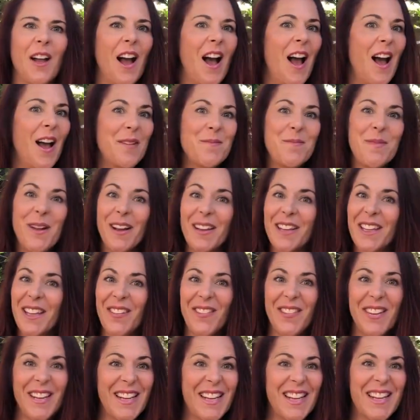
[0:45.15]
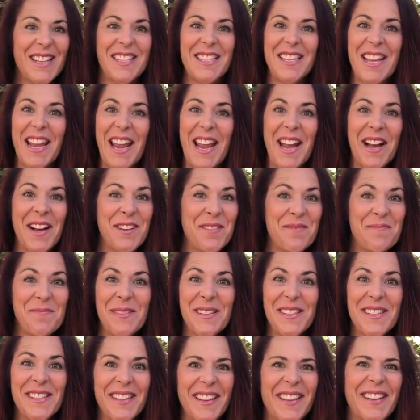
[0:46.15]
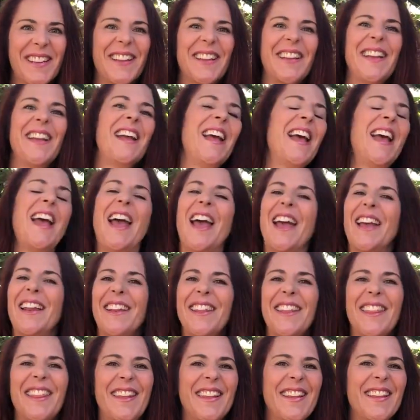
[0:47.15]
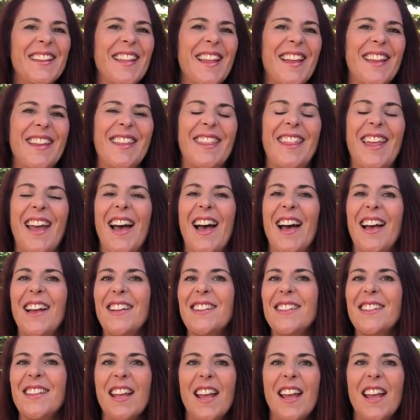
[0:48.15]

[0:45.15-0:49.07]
I'm not giving exams, anything like that.